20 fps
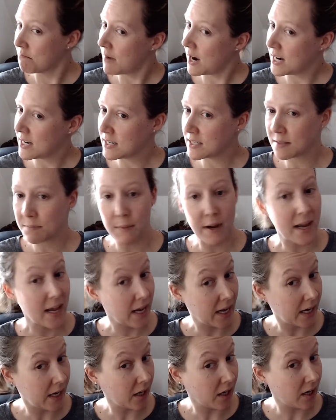Minus my
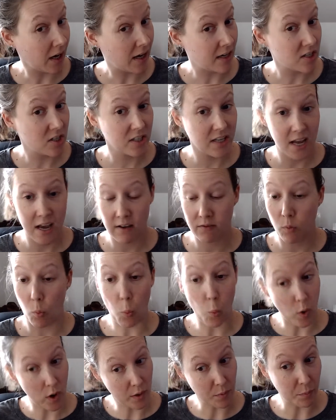hair, I just
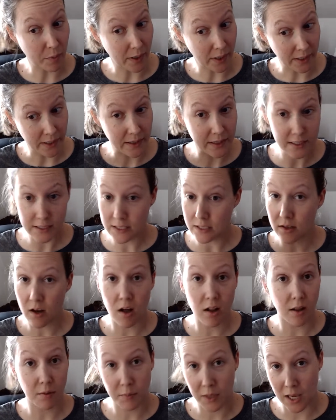have one bun. This is
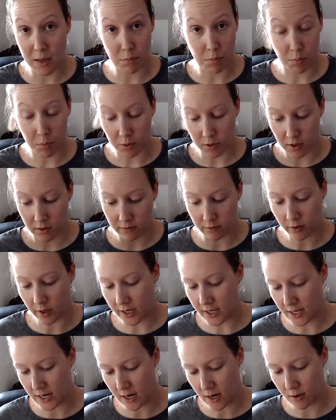all I'm capable of
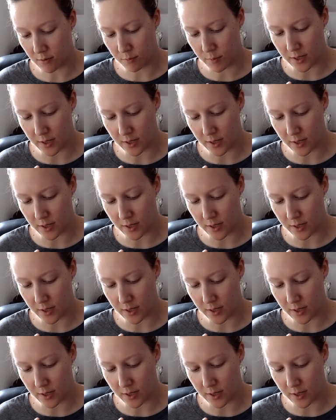right now.